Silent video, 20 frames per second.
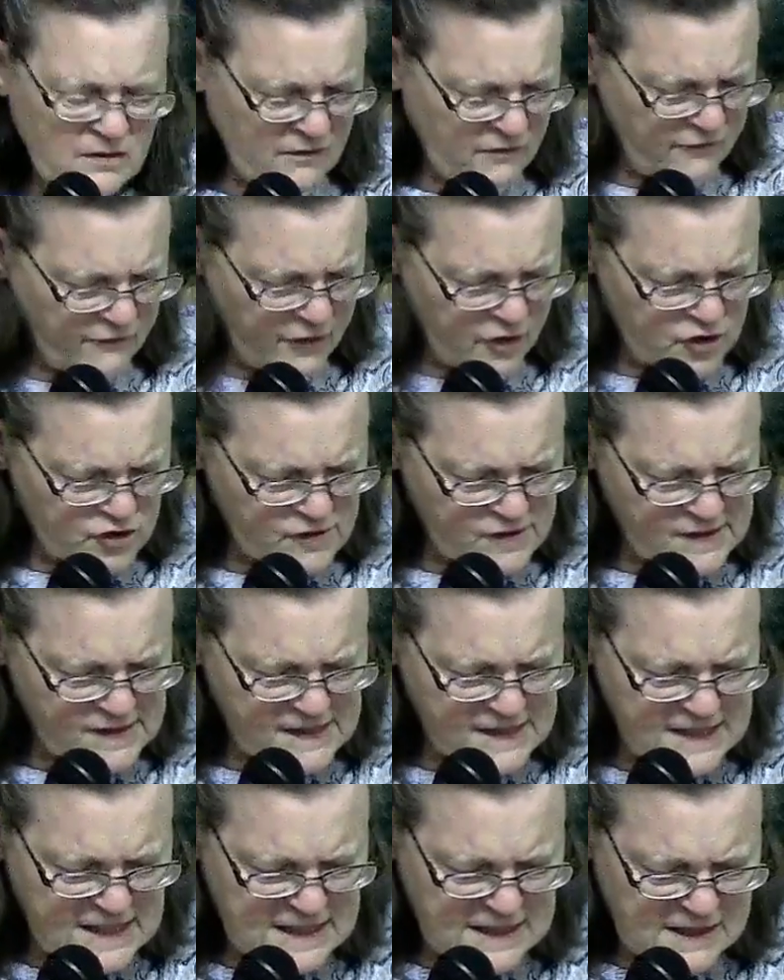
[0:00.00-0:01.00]

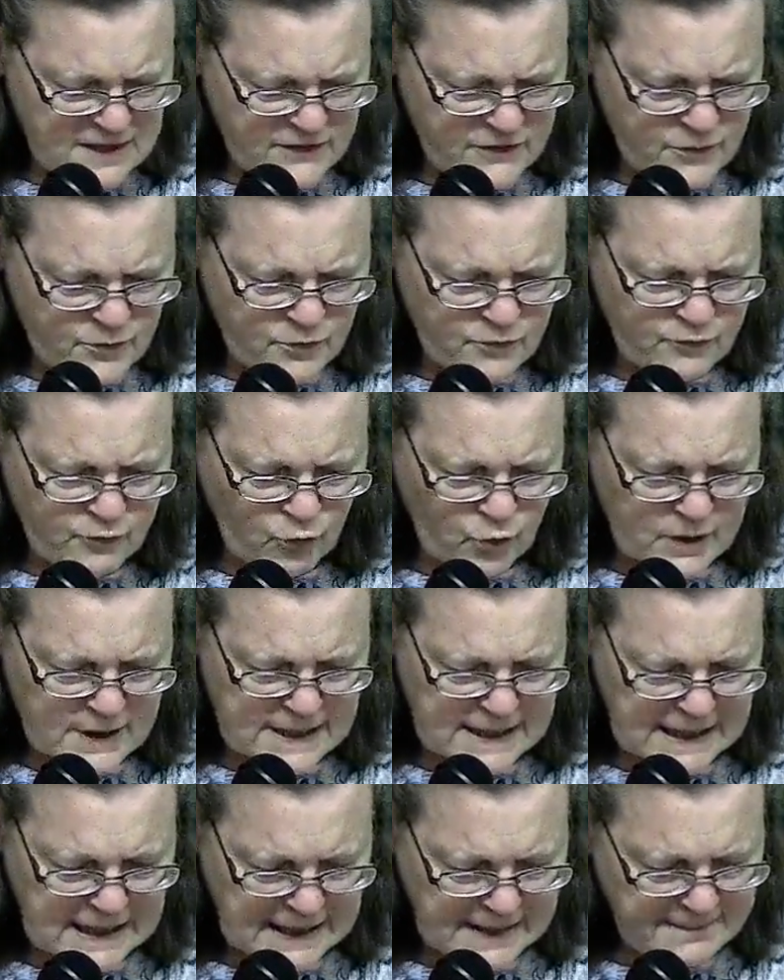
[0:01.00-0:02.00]
verses 10 through
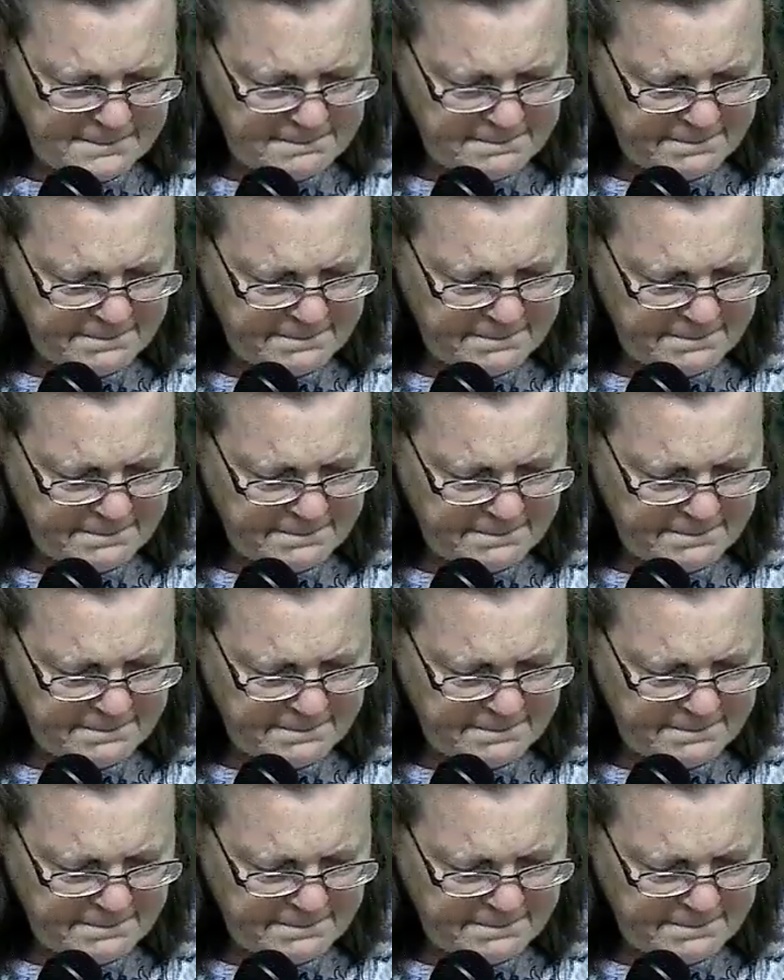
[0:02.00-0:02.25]
14.